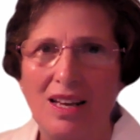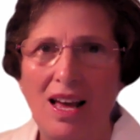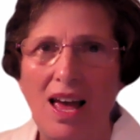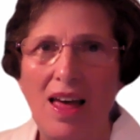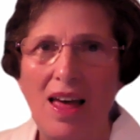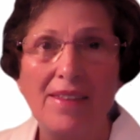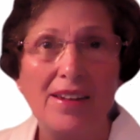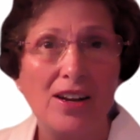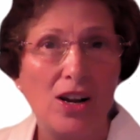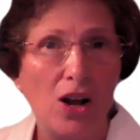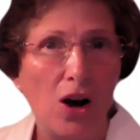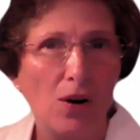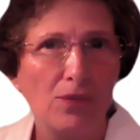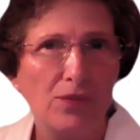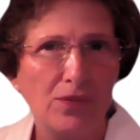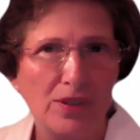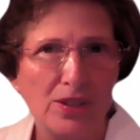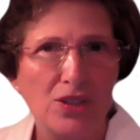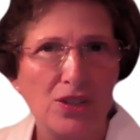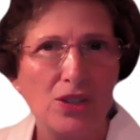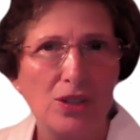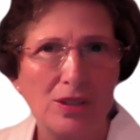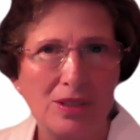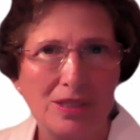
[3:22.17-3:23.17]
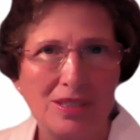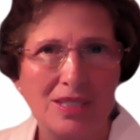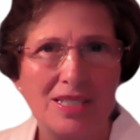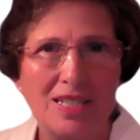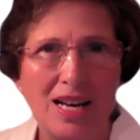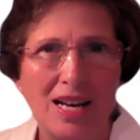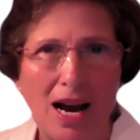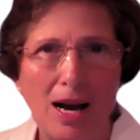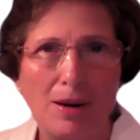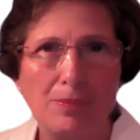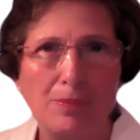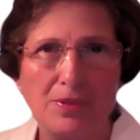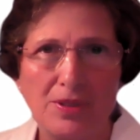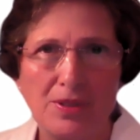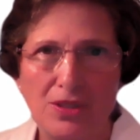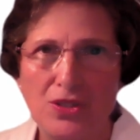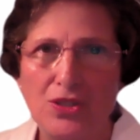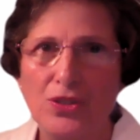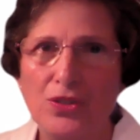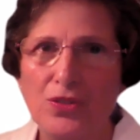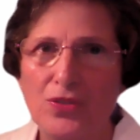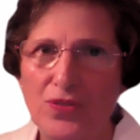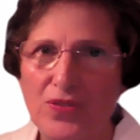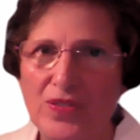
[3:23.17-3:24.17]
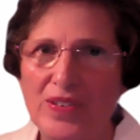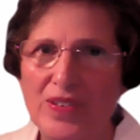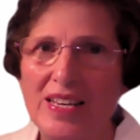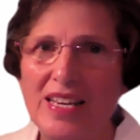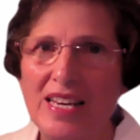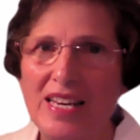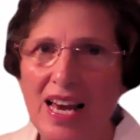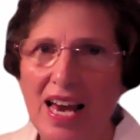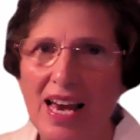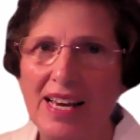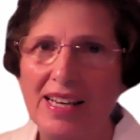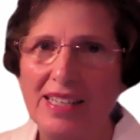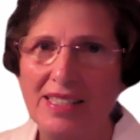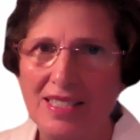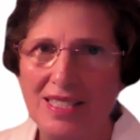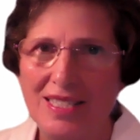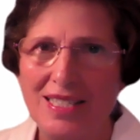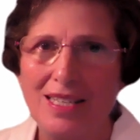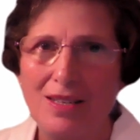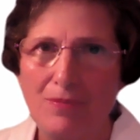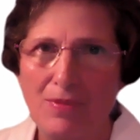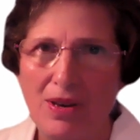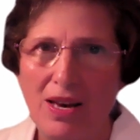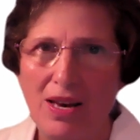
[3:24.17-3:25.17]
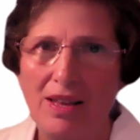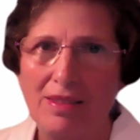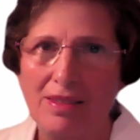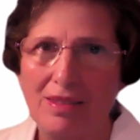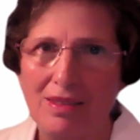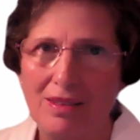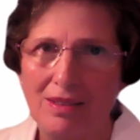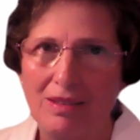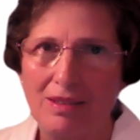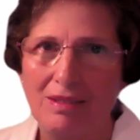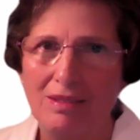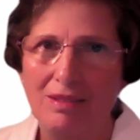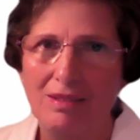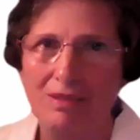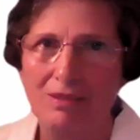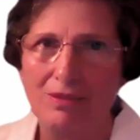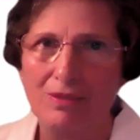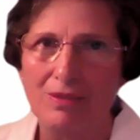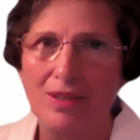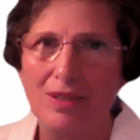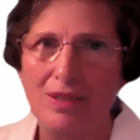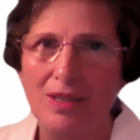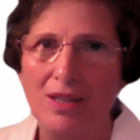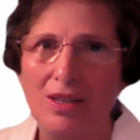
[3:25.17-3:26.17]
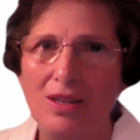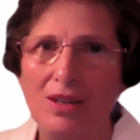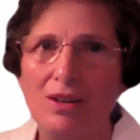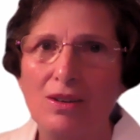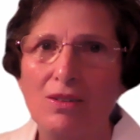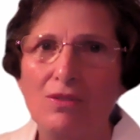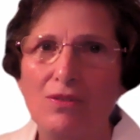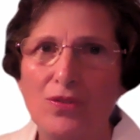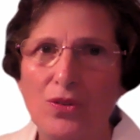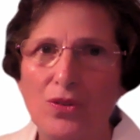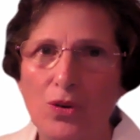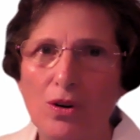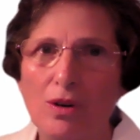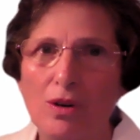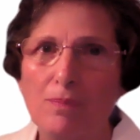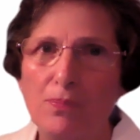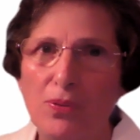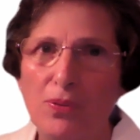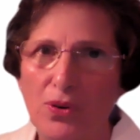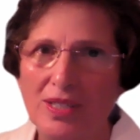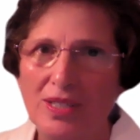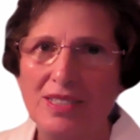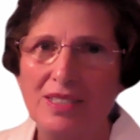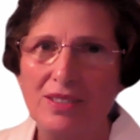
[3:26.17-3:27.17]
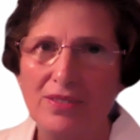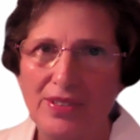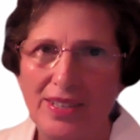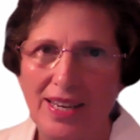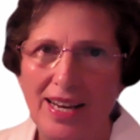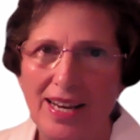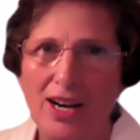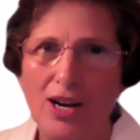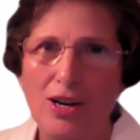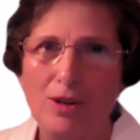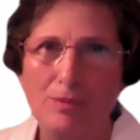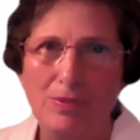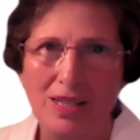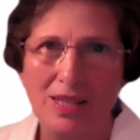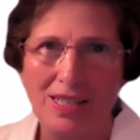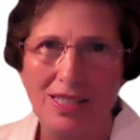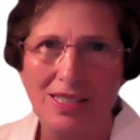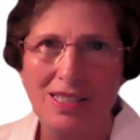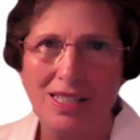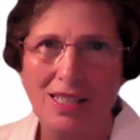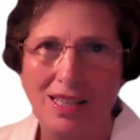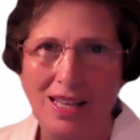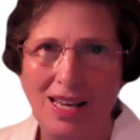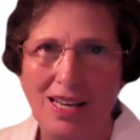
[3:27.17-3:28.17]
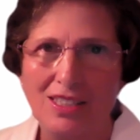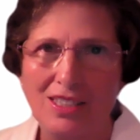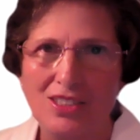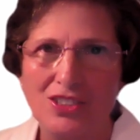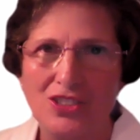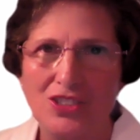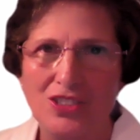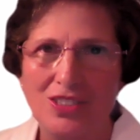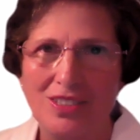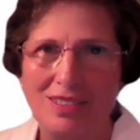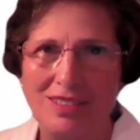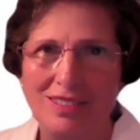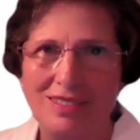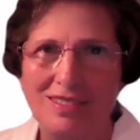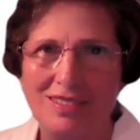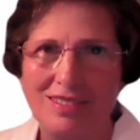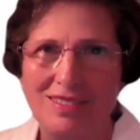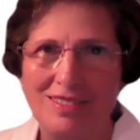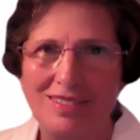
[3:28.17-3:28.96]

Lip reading: And then hopefully you'll adopt the new VAT method for point of care blood collection.